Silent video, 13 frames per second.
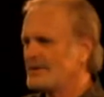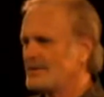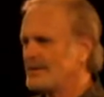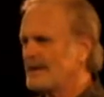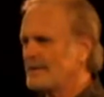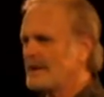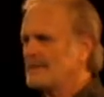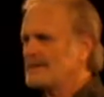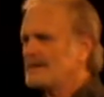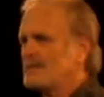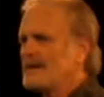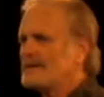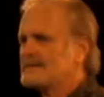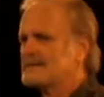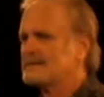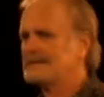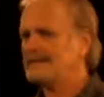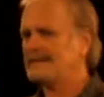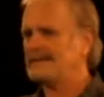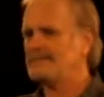go that way, but he waits
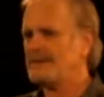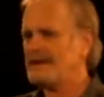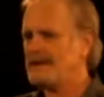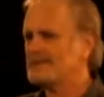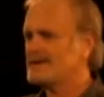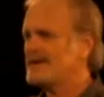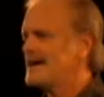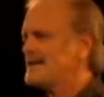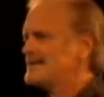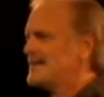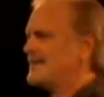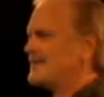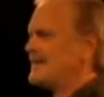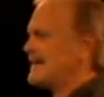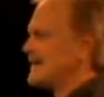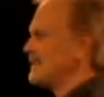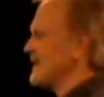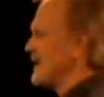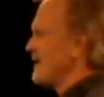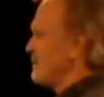until he get baptized, and then when they
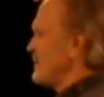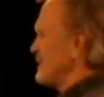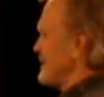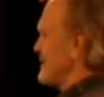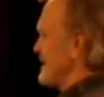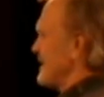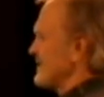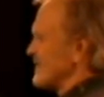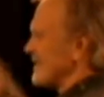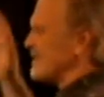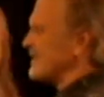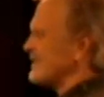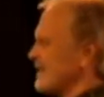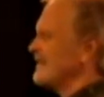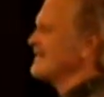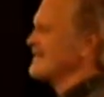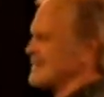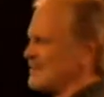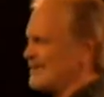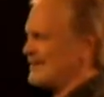come out, he puts his hands on them, and then the
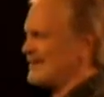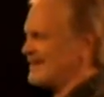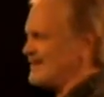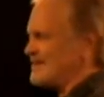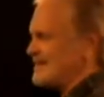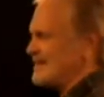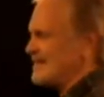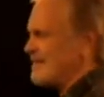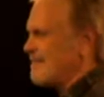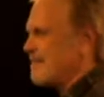Spirit comes.